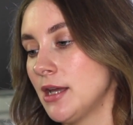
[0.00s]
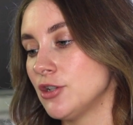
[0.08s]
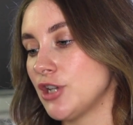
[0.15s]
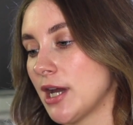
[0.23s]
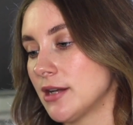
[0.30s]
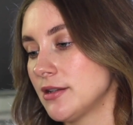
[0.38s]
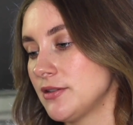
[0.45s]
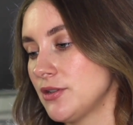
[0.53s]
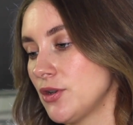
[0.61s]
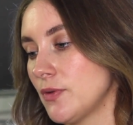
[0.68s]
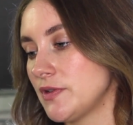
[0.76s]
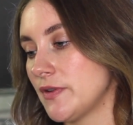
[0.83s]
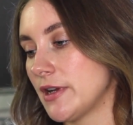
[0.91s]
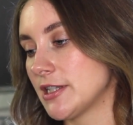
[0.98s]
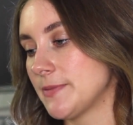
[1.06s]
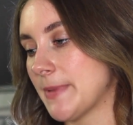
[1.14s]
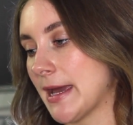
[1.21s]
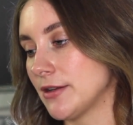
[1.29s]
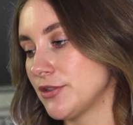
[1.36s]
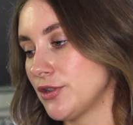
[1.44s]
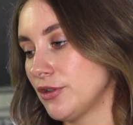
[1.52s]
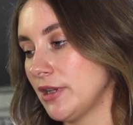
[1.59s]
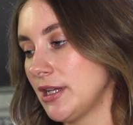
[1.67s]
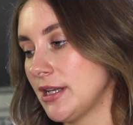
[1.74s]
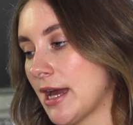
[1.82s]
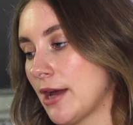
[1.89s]
Jack doesn't know what to expect,
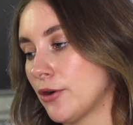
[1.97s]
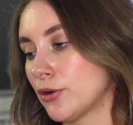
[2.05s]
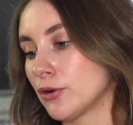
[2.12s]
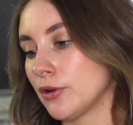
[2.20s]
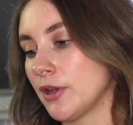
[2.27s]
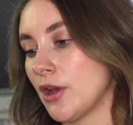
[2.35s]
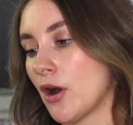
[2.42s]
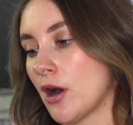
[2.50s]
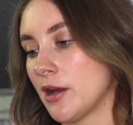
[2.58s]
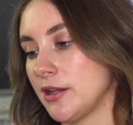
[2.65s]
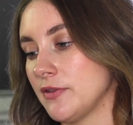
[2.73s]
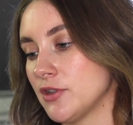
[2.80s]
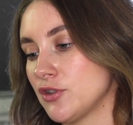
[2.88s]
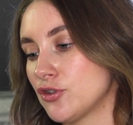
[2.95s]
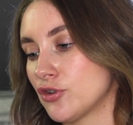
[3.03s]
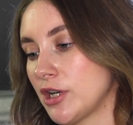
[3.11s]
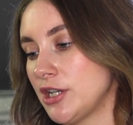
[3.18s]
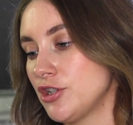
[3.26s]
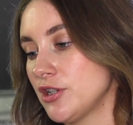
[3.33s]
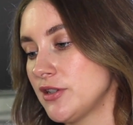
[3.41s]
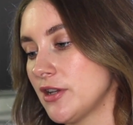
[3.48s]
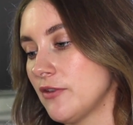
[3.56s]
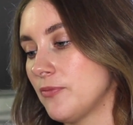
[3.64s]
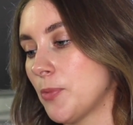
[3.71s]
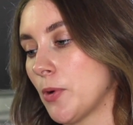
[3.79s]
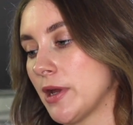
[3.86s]
certainly not Early Auden, the strangest
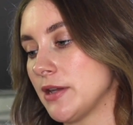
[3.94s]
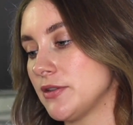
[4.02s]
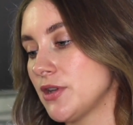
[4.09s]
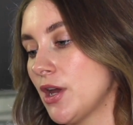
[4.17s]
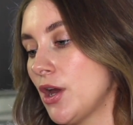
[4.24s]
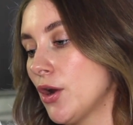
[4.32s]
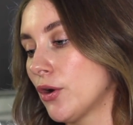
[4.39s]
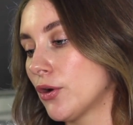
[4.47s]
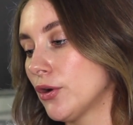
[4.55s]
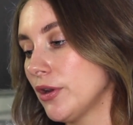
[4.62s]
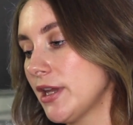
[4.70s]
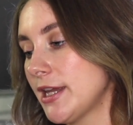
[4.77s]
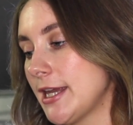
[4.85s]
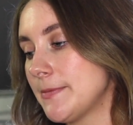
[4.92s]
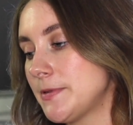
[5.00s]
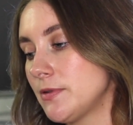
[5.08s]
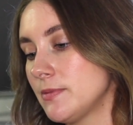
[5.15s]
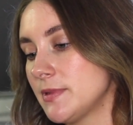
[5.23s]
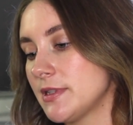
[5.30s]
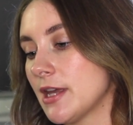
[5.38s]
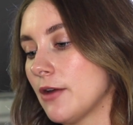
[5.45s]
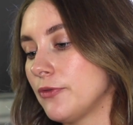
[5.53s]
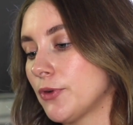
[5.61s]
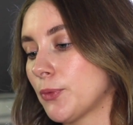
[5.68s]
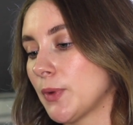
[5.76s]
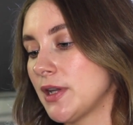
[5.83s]
of boys. Early keeps to
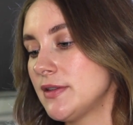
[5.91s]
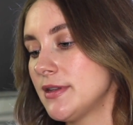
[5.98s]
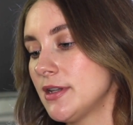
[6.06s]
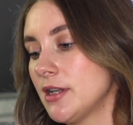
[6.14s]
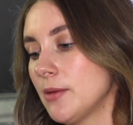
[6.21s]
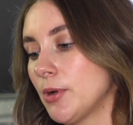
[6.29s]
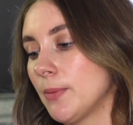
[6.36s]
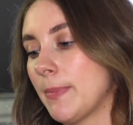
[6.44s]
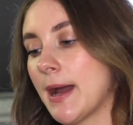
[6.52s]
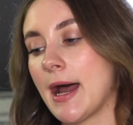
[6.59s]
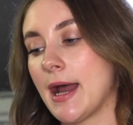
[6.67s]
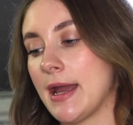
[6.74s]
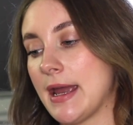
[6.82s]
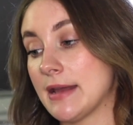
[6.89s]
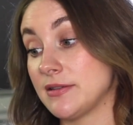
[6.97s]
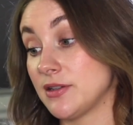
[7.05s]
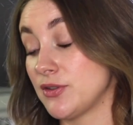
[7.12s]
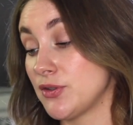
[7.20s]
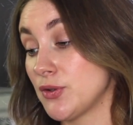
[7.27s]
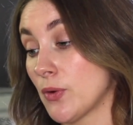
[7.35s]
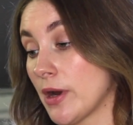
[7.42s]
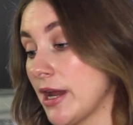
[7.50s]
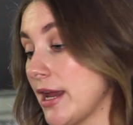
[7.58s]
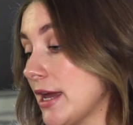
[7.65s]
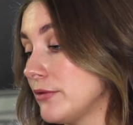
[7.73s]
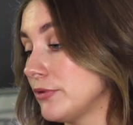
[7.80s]
himself, reads the number pi as a
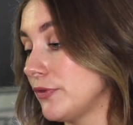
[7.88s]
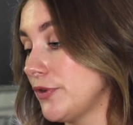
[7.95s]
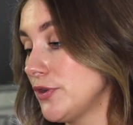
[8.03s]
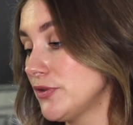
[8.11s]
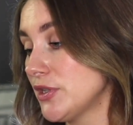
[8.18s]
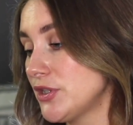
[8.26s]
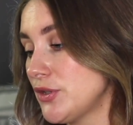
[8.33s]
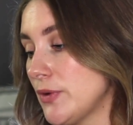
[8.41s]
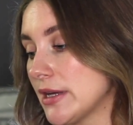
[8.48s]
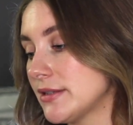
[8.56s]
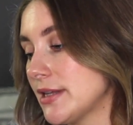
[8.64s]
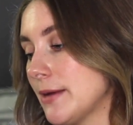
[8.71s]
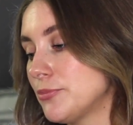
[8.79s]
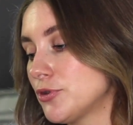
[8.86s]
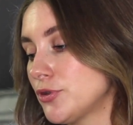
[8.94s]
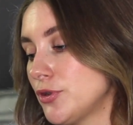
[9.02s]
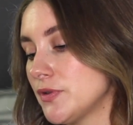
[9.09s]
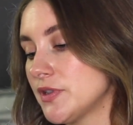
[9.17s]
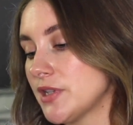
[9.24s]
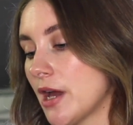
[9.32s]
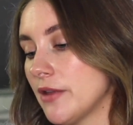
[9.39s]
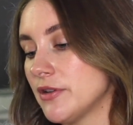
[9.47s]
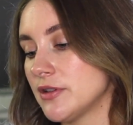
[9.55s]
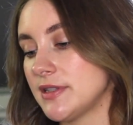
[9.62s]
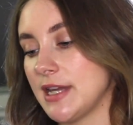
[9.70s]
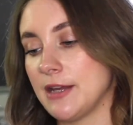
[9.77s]
story, and refuses to accept truths
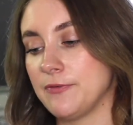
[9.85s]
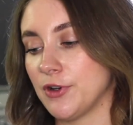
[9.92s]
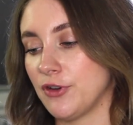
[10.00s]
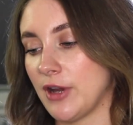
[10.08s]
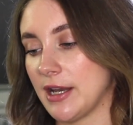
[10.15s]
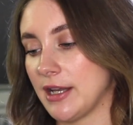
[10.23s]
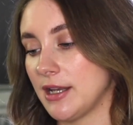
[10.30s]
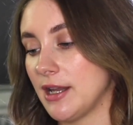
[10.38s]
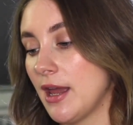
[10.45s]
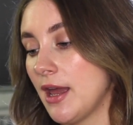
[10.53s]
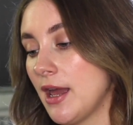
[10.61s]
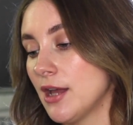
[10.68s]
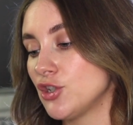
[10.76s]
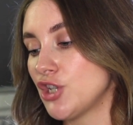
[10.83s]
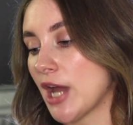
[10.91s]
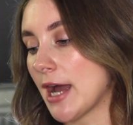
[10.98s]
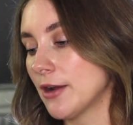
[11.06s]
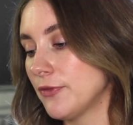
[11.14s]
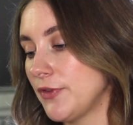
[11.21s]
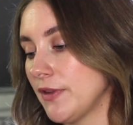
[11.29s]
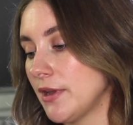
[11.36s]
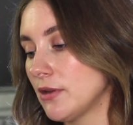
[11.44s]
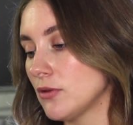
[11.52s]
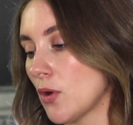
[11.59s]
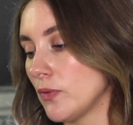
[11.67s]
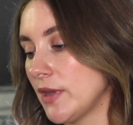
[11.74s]
others take for granted. Jack,
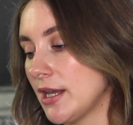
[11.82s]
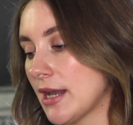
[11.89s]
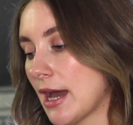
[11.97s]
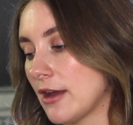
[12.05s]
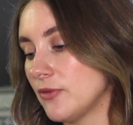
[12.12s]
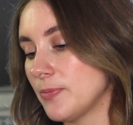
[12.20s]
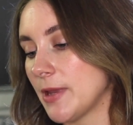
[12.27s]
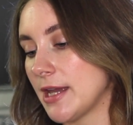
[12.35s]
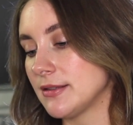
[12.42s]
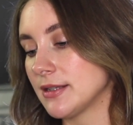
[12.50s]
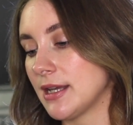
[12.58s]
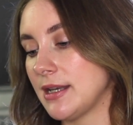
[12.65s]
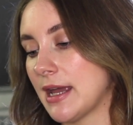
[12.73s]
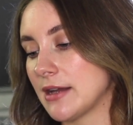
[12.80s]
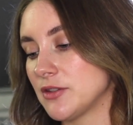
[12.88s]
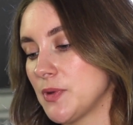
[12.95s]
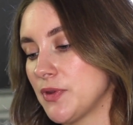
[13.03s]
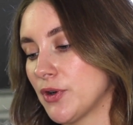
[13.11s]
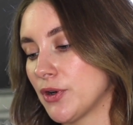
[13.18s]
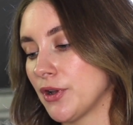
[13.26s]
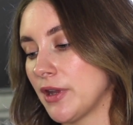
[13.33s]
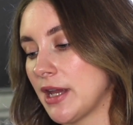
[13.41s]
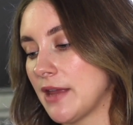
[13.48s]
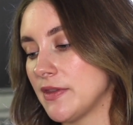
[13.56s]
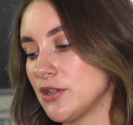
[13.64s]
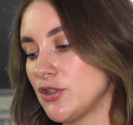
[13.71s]
feeling lonely and out of place, connects with
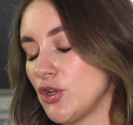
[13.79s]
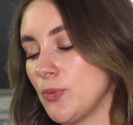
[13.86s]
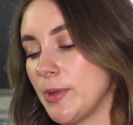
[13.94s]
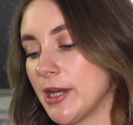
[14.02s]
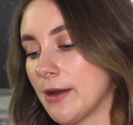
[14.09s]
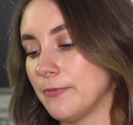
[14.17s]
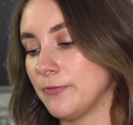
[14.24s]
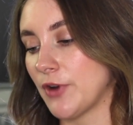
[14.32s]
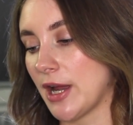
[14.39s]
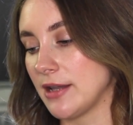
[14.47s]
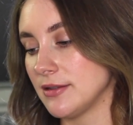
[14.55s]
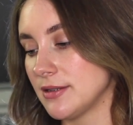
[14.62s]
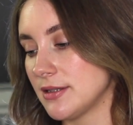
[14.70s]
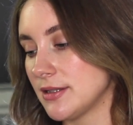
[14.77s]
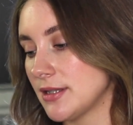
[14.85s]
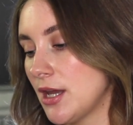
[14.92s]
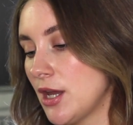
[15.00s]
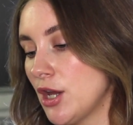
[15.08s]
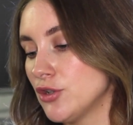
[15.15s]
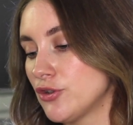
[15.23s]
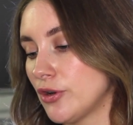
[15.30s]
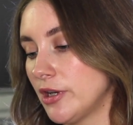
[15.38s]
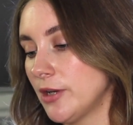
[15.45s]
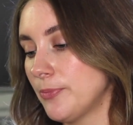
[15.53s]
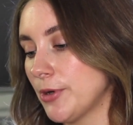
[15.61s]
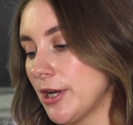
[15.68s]
Early, and the two become friends.
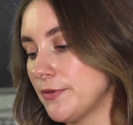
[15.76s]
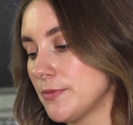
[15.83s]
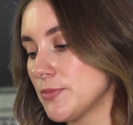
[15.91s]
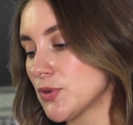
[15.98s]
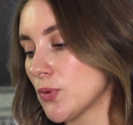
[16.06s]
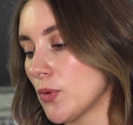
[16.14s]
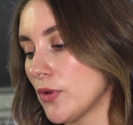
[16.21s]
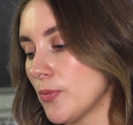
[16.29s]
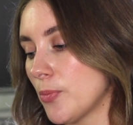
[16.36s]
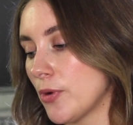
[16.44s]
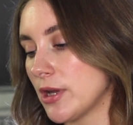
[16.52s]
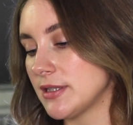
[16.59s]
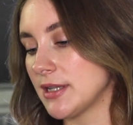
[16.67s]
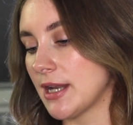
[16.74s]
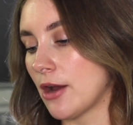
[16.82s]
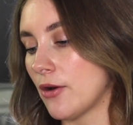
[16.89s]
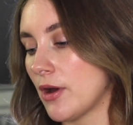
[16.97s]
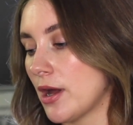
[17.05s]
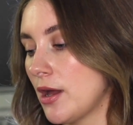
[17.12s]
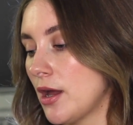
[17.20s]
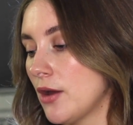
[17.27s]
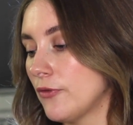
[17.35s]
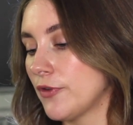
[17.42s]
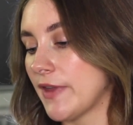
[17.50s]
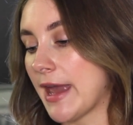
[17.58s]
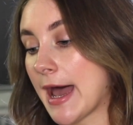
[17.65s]
During a break from school, the boys set out
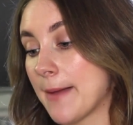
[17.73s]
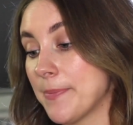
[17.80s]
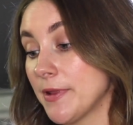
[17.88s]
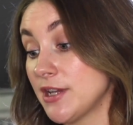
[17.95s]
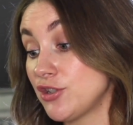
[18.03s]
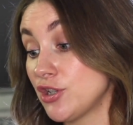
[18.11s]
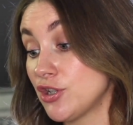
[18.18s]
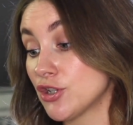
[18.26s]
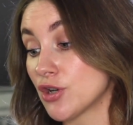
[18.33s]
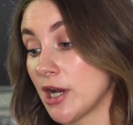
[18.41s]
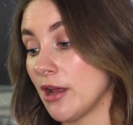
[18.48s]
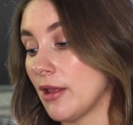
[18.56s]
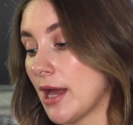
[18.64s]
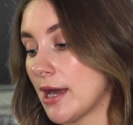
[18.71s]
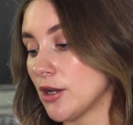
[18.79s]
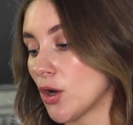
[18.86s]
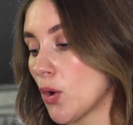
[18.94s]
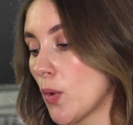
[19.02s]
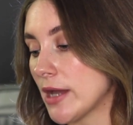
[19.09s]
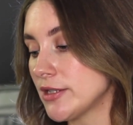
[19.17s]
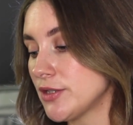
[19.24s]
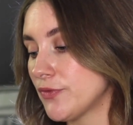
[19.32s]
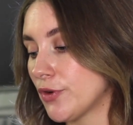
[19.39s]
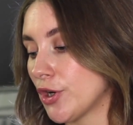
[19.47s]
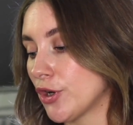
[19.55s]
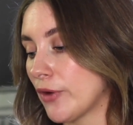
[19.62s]
for the Appalachian Trail on a quest
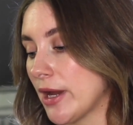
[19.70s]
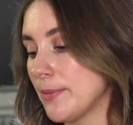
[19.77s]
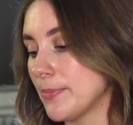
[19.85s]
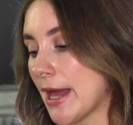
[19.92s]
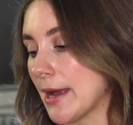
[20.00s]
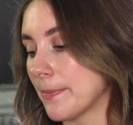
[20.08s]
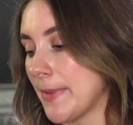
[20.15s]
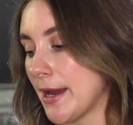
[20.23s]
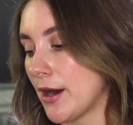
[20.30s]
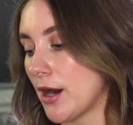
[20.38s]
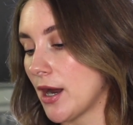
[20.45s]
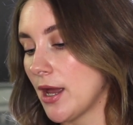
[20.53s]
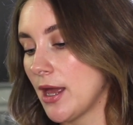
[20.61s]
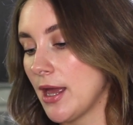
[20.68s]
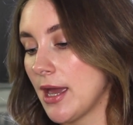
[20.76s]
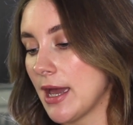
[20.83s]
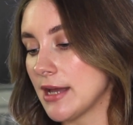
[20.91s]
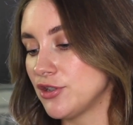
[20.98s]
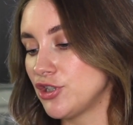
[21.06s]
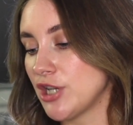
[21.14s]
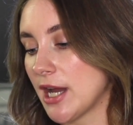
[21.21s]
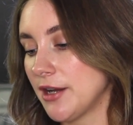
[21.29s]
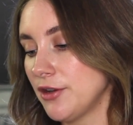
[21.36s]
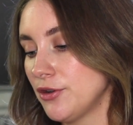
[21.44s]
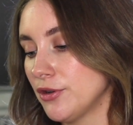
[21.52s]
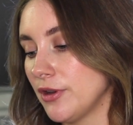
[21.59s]
for a great black bear. As
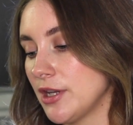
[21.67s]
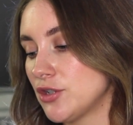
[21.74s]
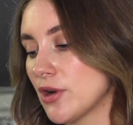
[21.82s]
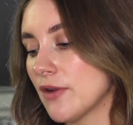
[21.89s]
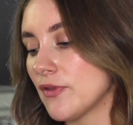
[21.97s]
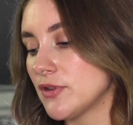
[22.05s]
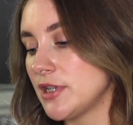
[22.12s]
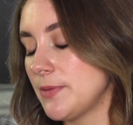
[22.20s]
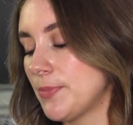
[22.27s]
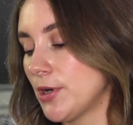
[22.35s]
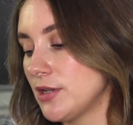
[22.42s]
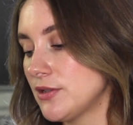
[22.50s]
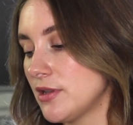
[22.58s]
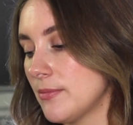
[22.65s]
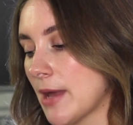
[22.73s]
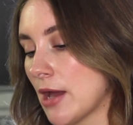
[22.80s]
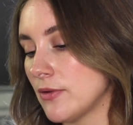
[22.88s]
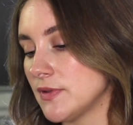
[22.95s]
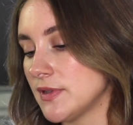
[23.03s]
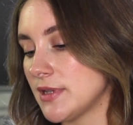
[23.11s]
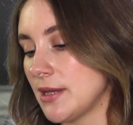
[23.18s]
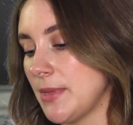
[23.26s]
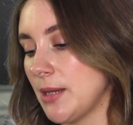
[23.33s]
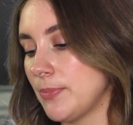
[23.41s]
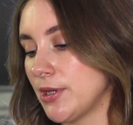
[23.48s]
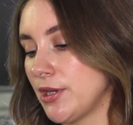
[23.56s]
Jack and Early travel deeper into the mountains, they
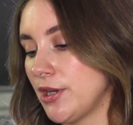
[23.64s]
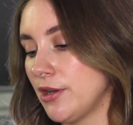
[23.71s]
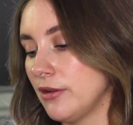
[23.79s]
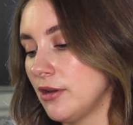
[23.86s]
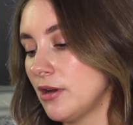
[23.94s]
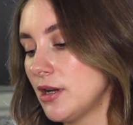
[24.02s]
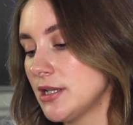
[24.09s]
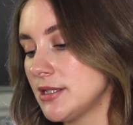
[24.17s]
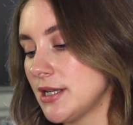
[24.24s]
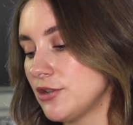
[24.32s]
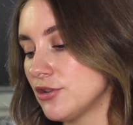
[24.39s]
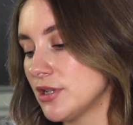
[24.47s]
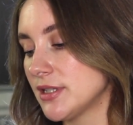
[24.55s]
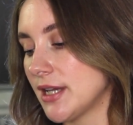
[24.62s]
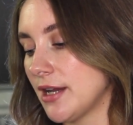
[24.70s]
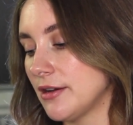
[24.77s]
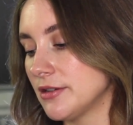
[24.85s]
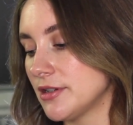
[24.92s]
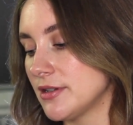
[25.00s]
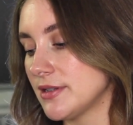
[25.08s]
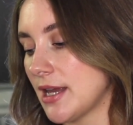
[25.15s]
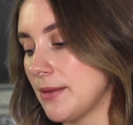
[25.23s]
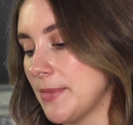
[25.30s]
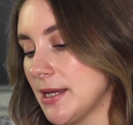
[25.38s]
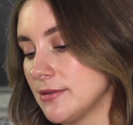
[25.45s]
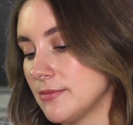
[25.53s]
meet peculiar and dangerous characters
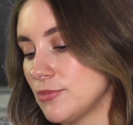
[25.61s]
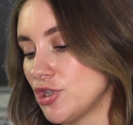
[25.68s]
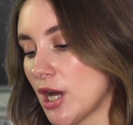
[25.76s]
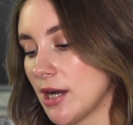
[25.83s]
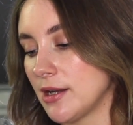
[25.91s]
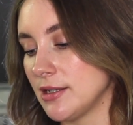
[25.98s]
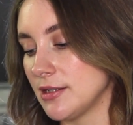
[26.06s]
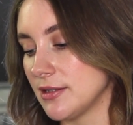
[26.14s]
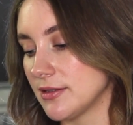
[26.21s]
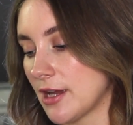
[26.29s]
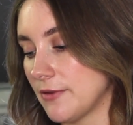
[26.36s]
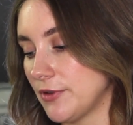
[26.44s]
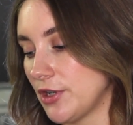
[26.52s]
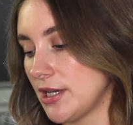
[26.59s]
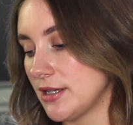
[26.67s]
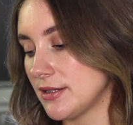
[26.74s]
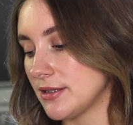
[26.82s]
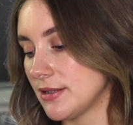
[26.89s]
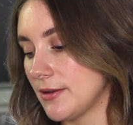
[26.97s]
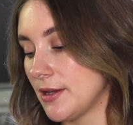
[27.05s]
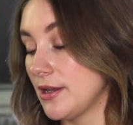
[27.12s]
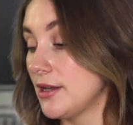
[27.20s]
and make some shocking discoveries.